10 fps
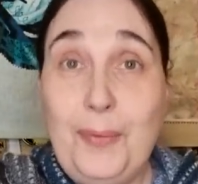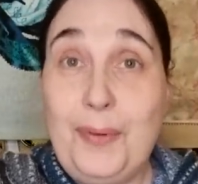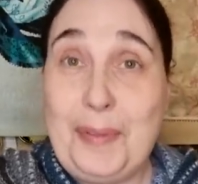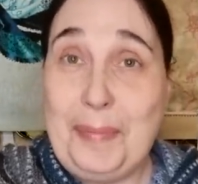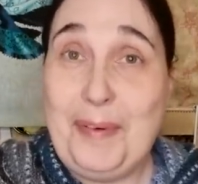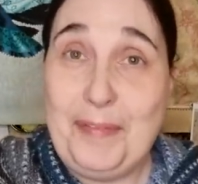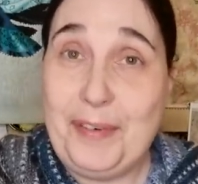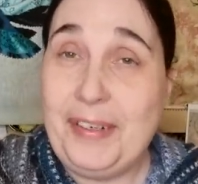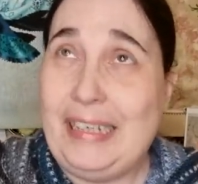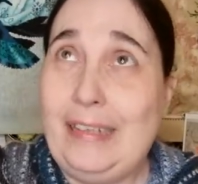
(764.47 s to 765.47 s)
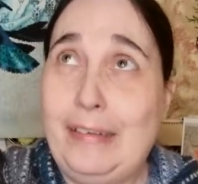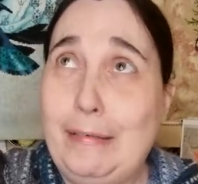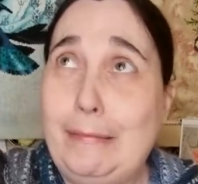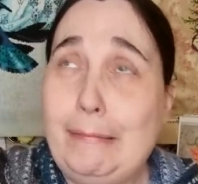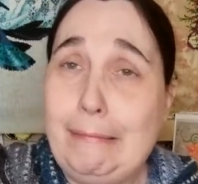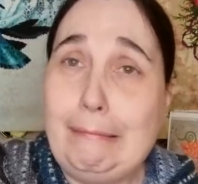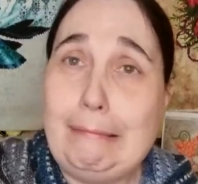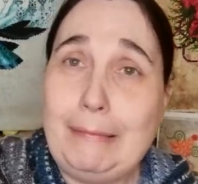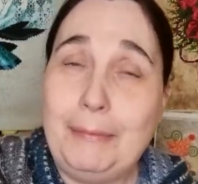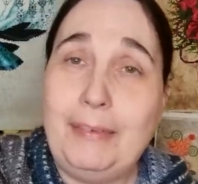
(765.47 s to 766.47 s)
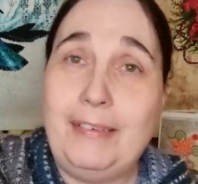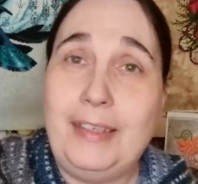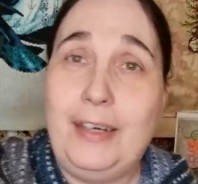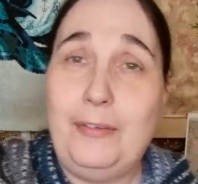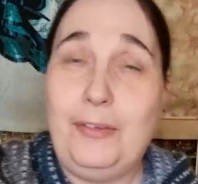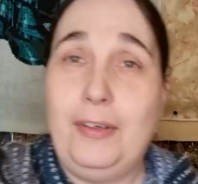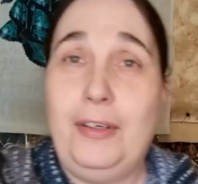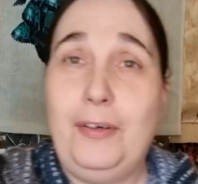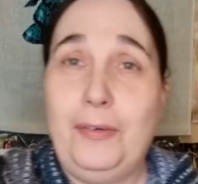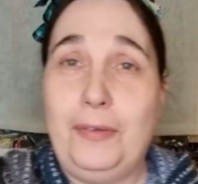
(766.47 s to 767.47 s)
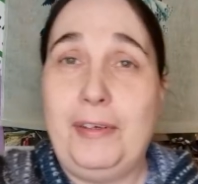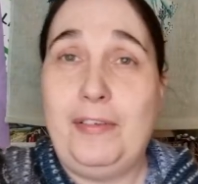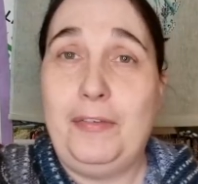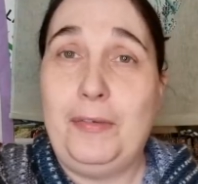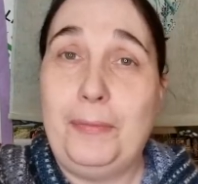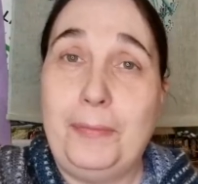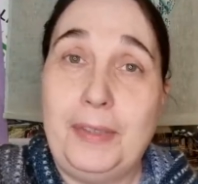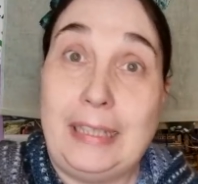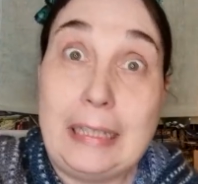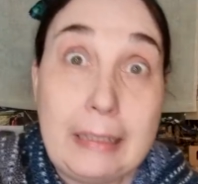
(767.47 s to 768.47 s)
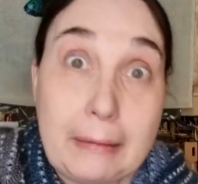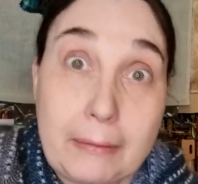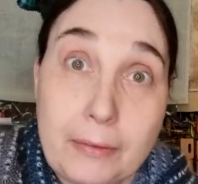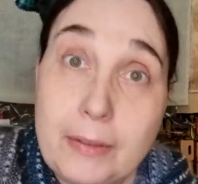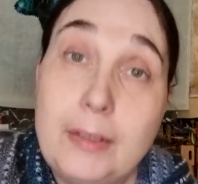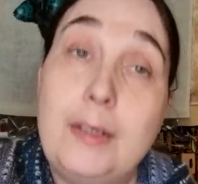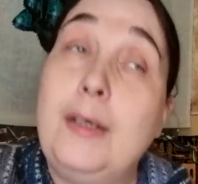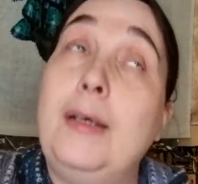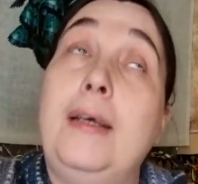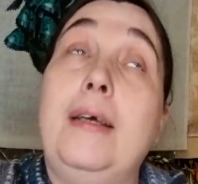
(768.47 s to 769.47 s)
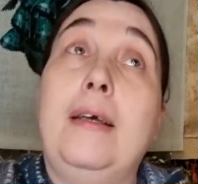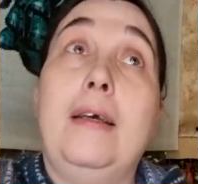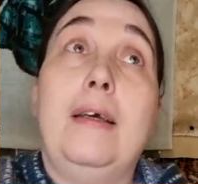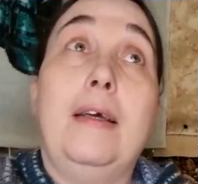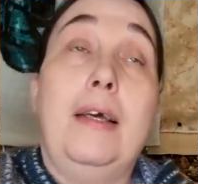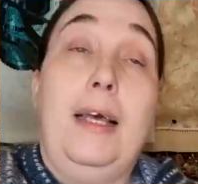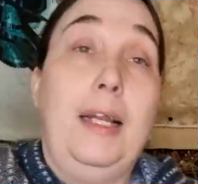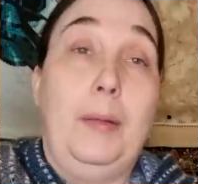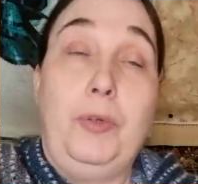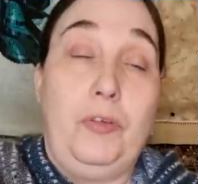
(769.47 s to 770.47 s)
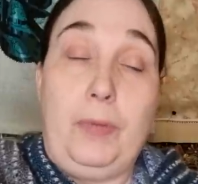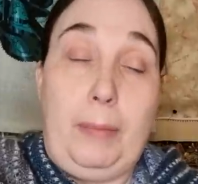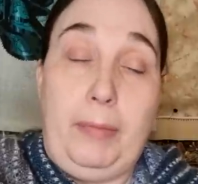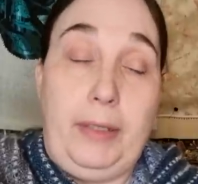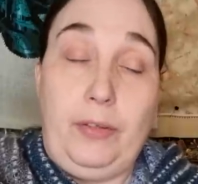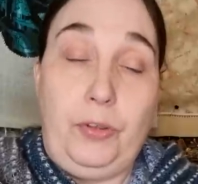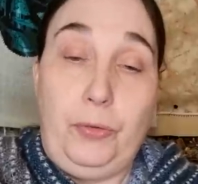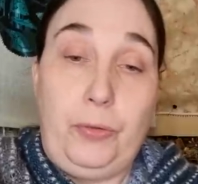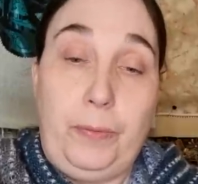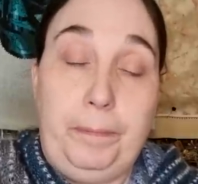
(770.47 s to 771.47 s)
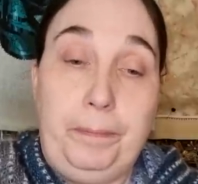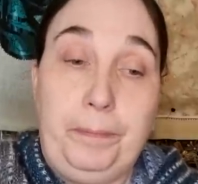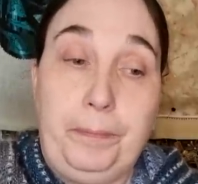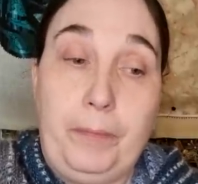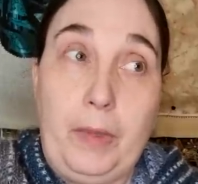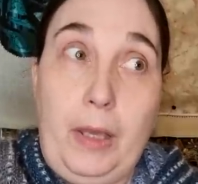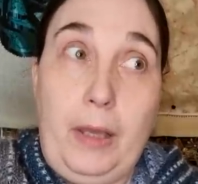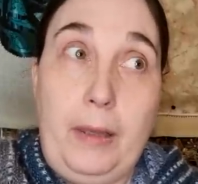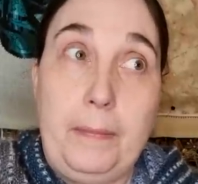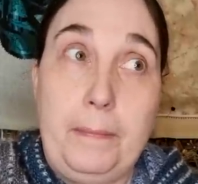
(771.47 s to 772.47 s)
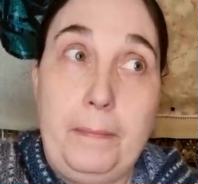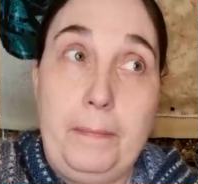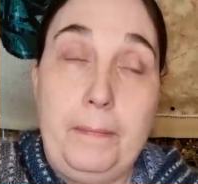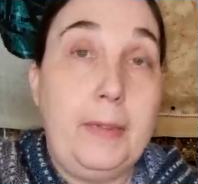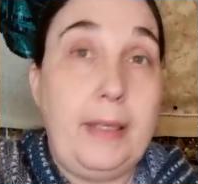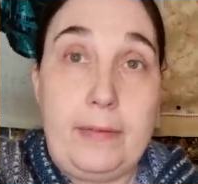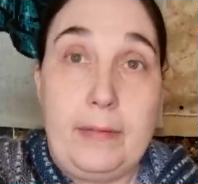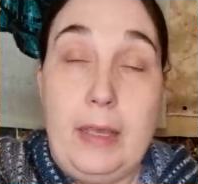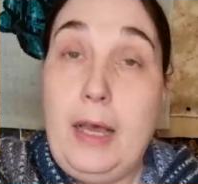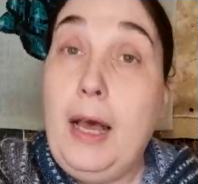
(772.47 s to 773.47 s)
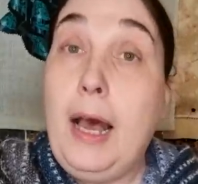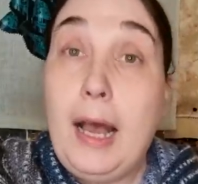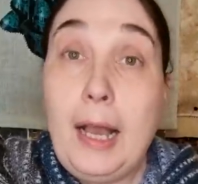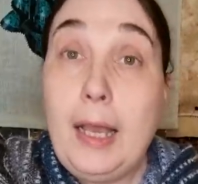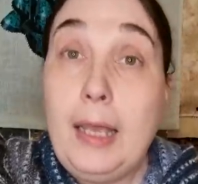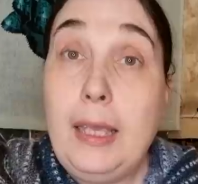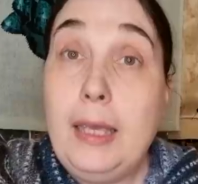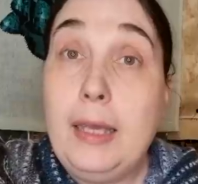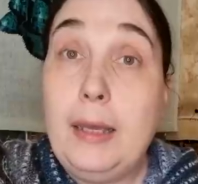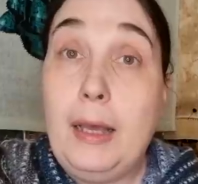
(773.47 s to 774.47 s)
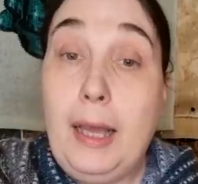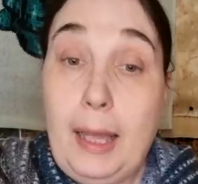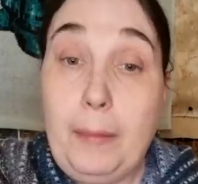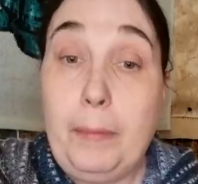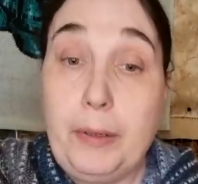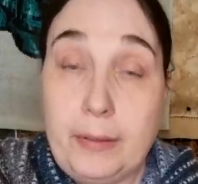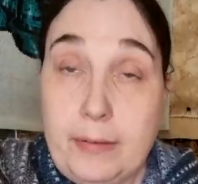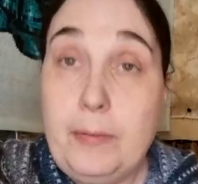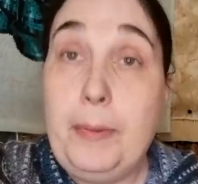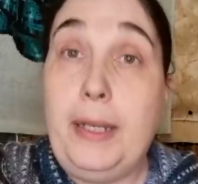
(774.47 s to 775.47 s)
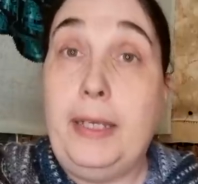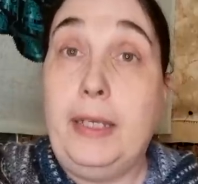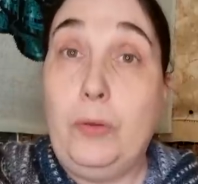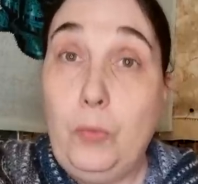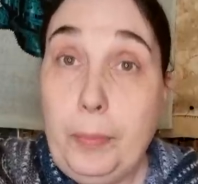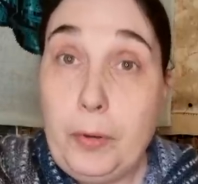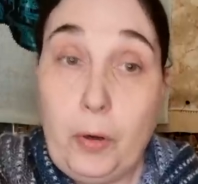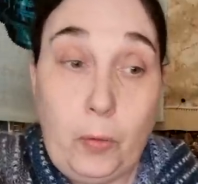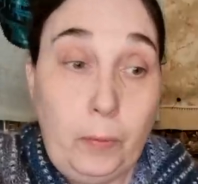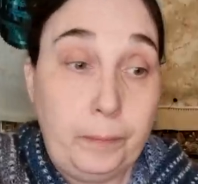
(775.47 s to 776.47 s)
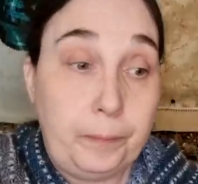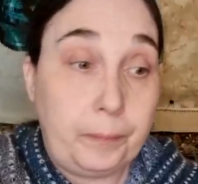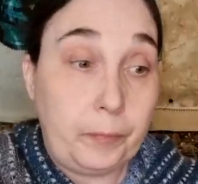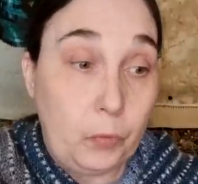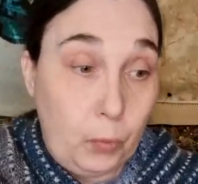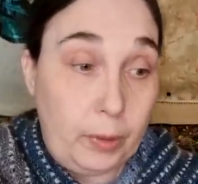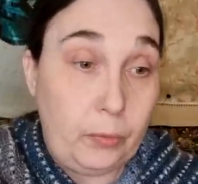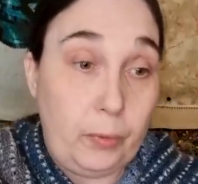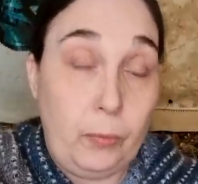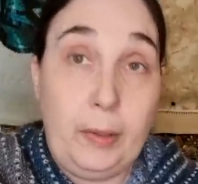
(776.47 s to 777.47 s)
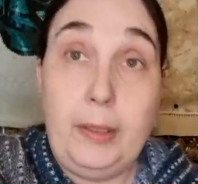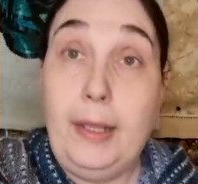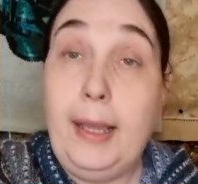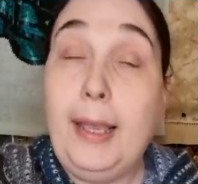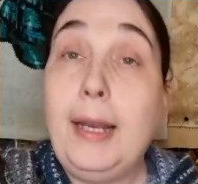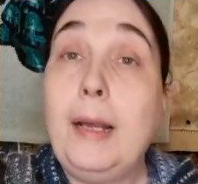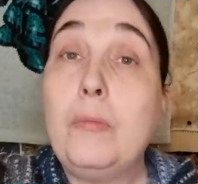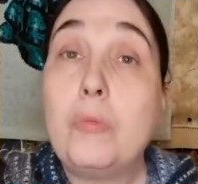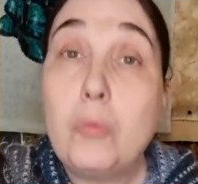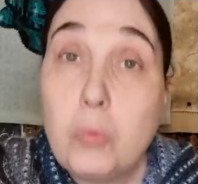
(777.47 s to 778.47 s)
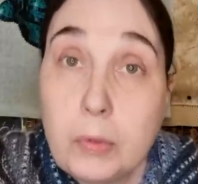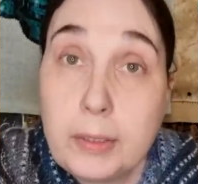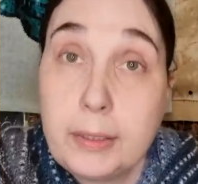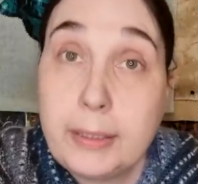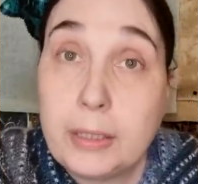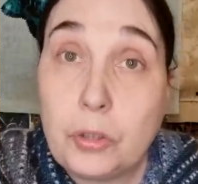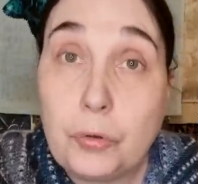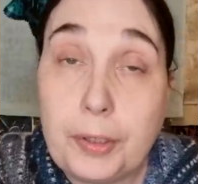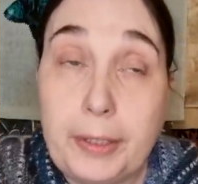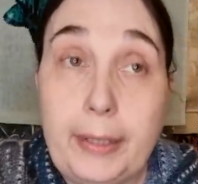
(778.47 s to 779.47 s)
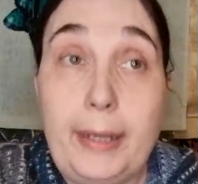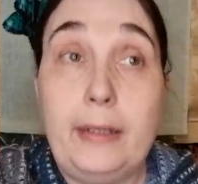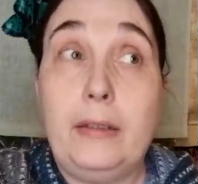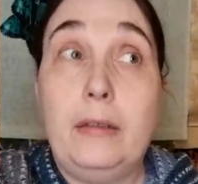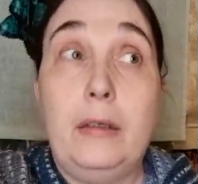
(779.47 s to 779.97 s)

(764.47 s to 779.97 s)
Once Upon a Fairy Tale. So we'll see how it's going to go the rest of the year. And I'm just rambling as usual. Um, yes, I am participating in WIPGO 2021 and I'm really enjoying that.